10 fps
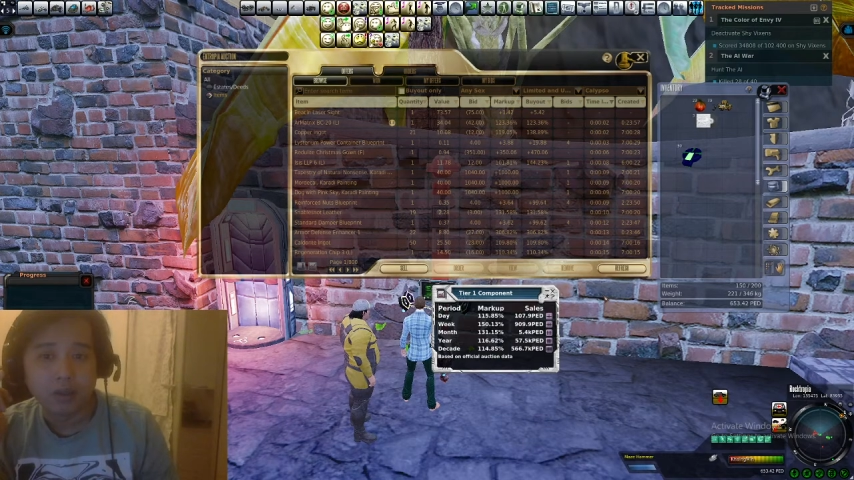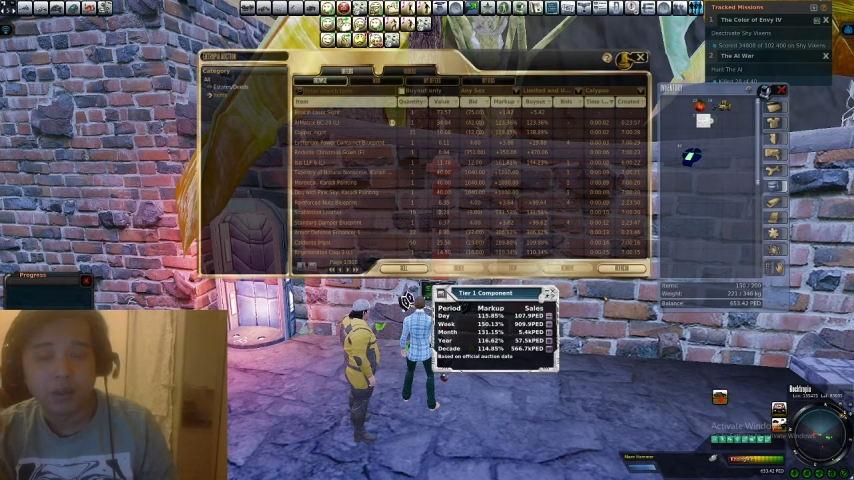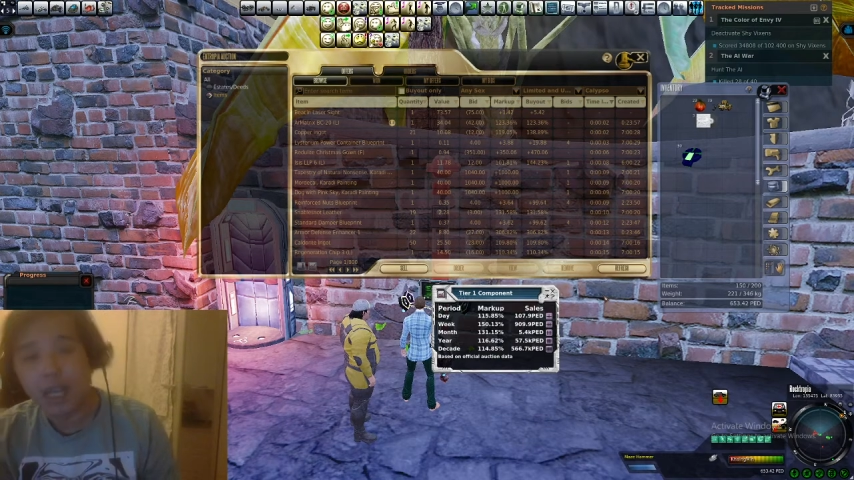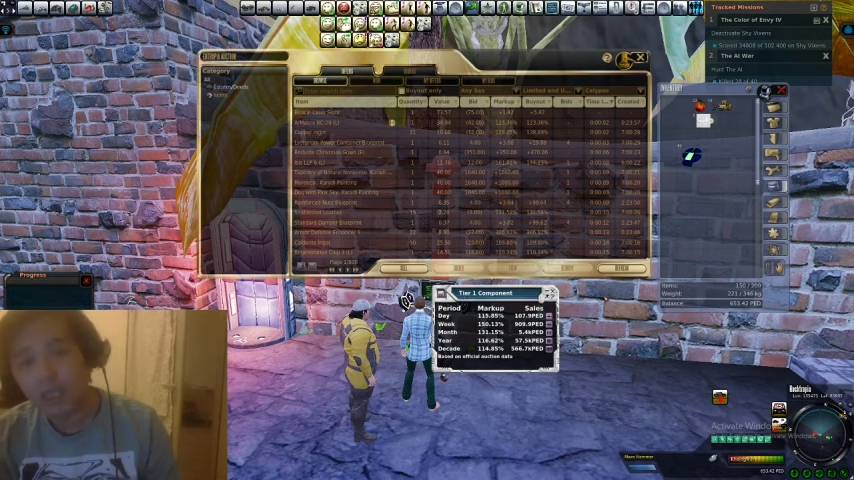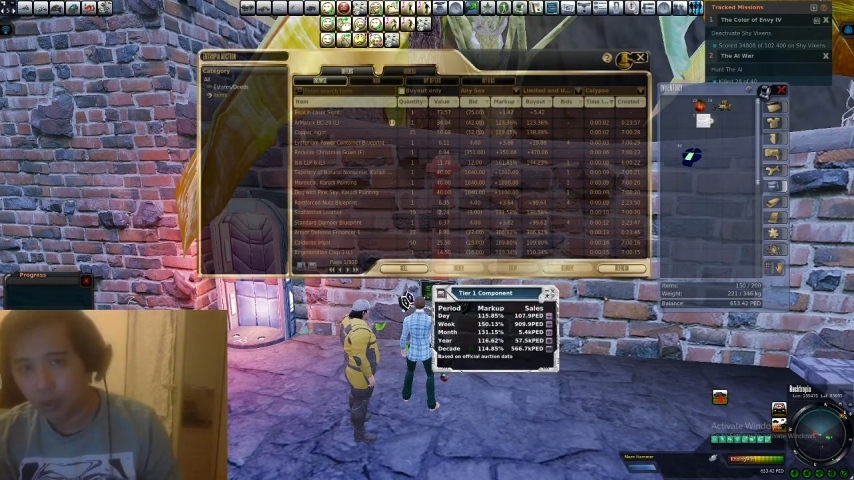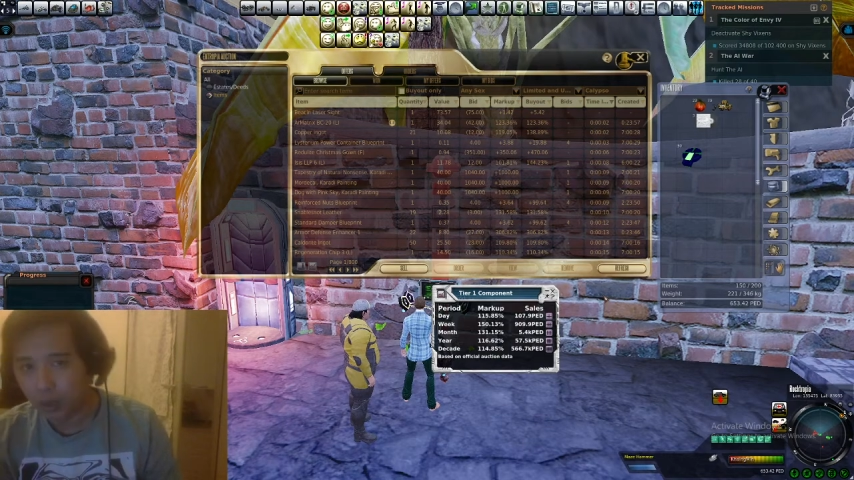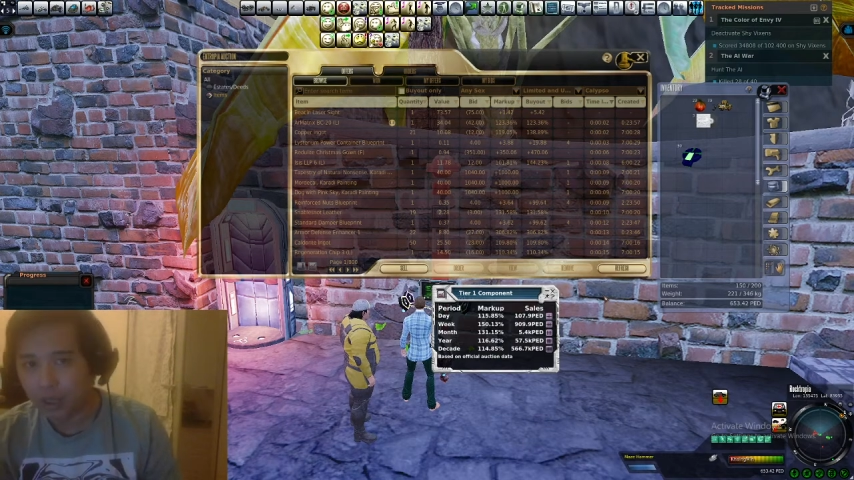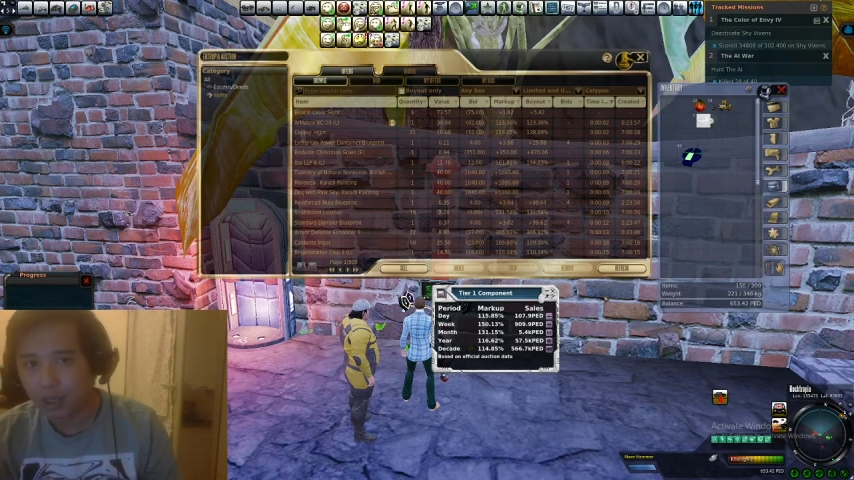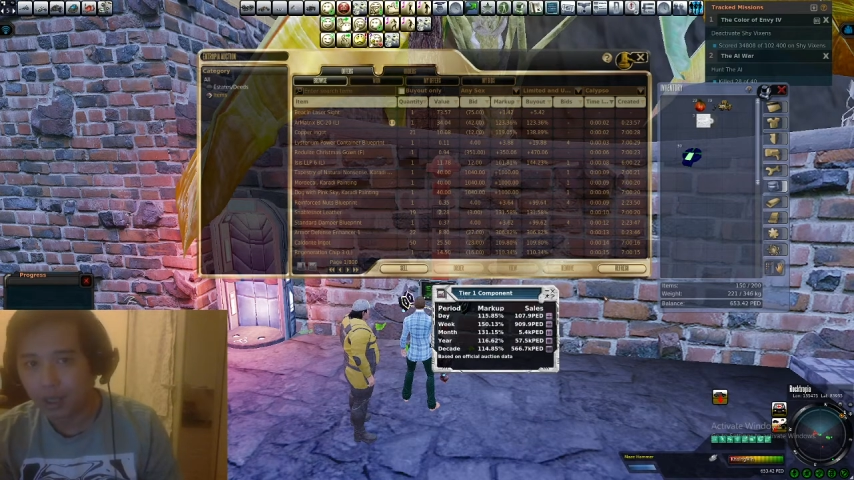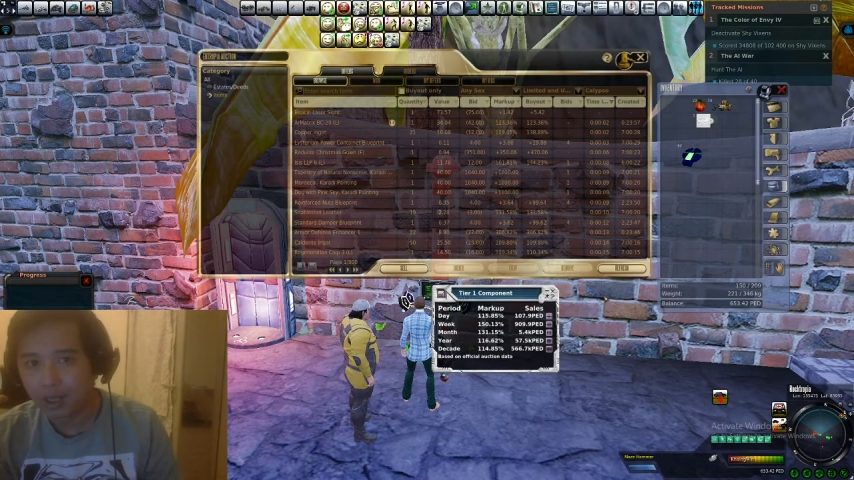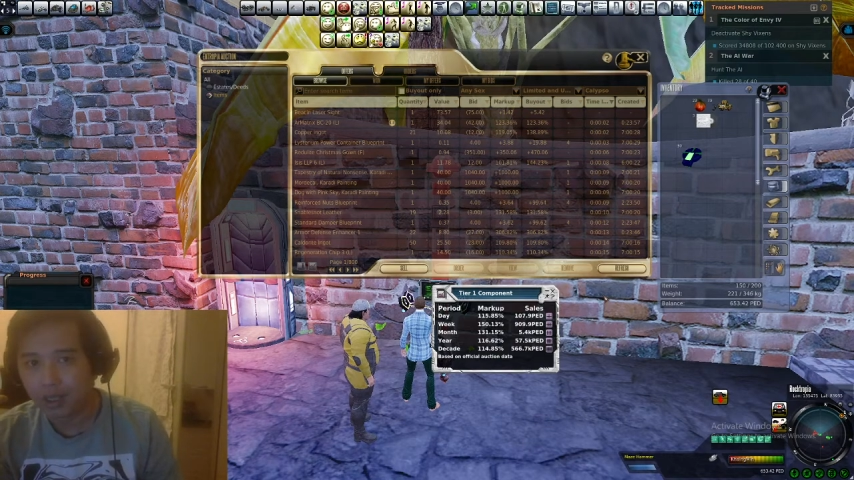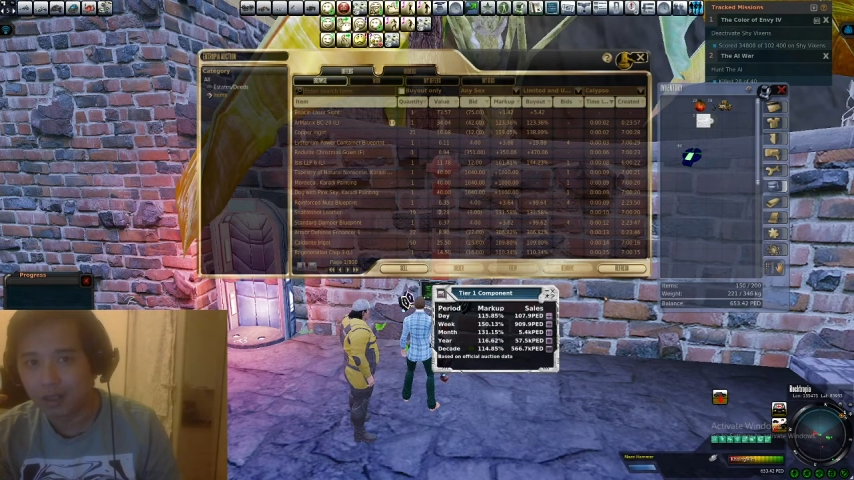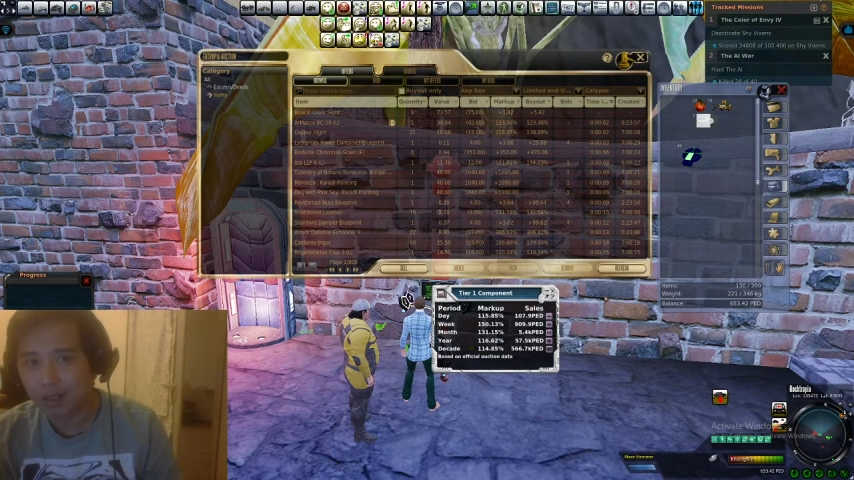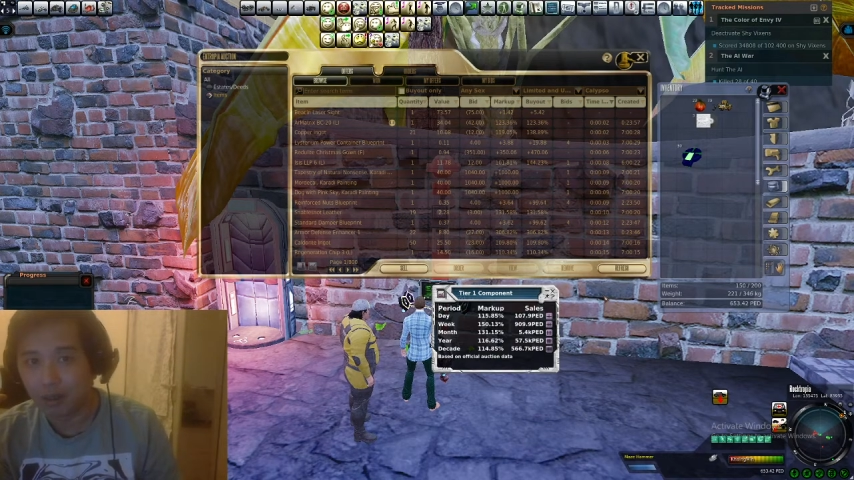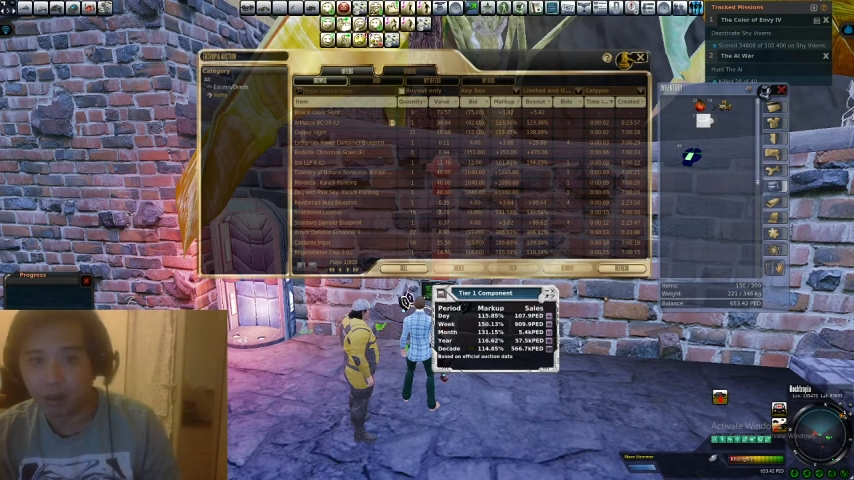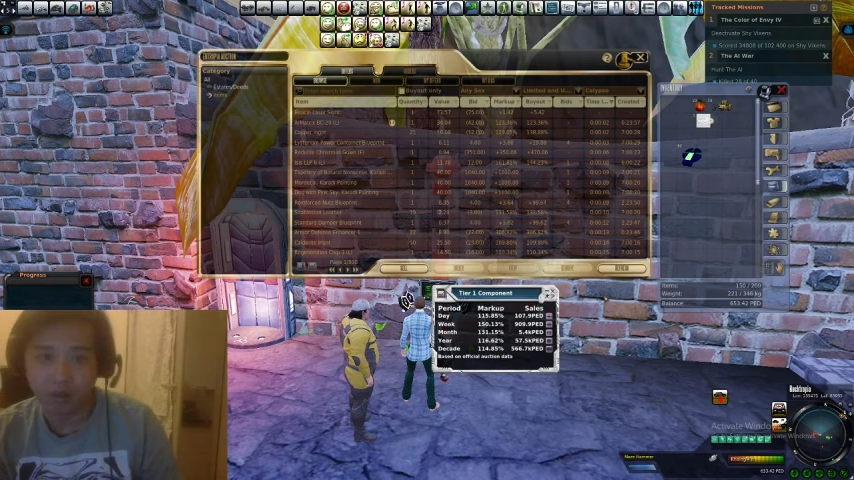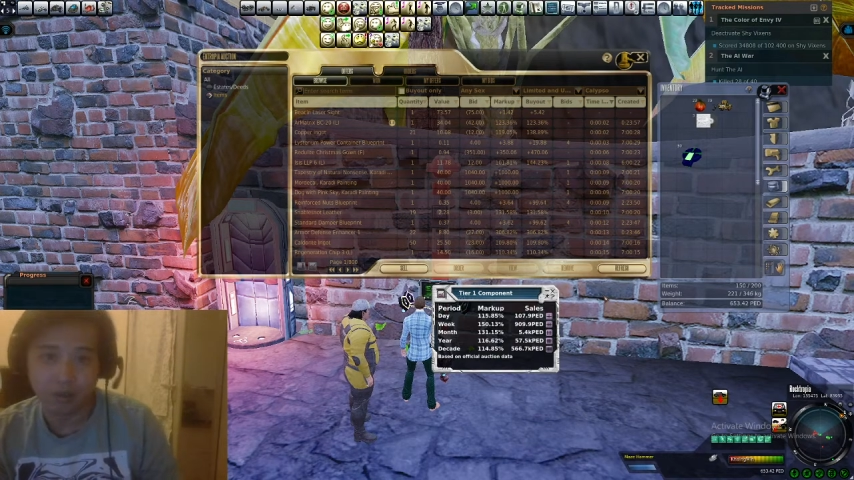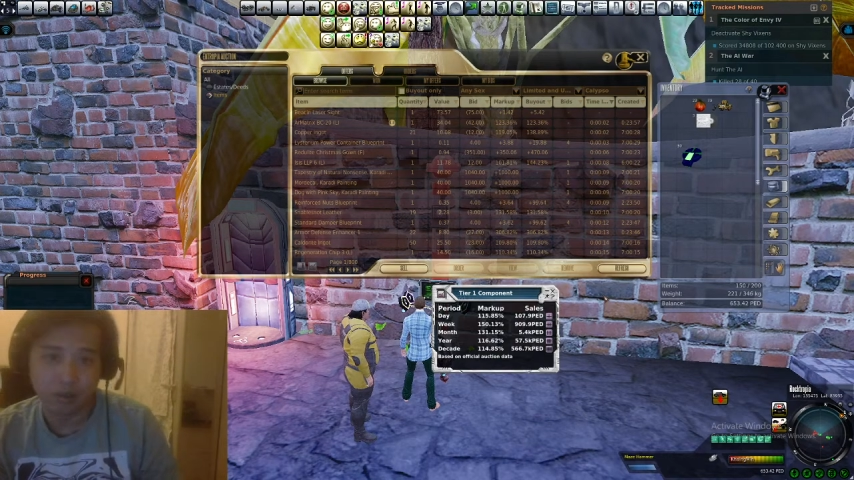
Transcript: last week, you know.